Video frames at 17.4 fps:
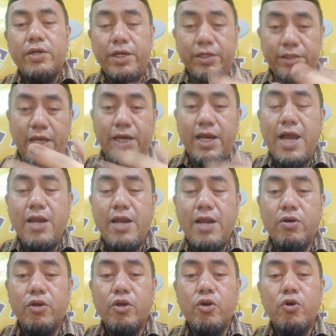In
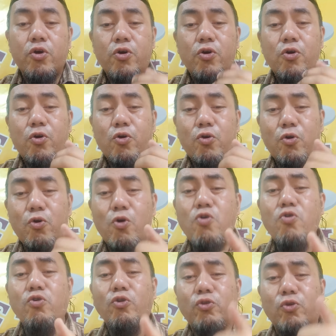Tagalog,
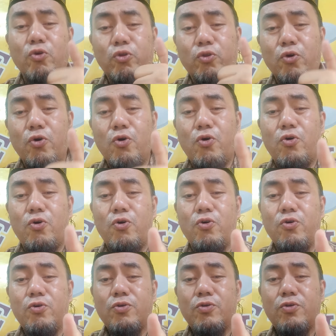kung
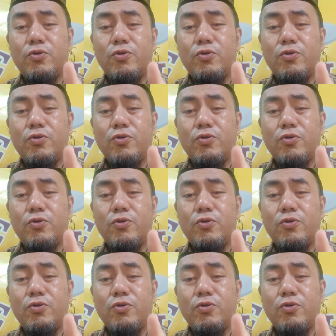totoo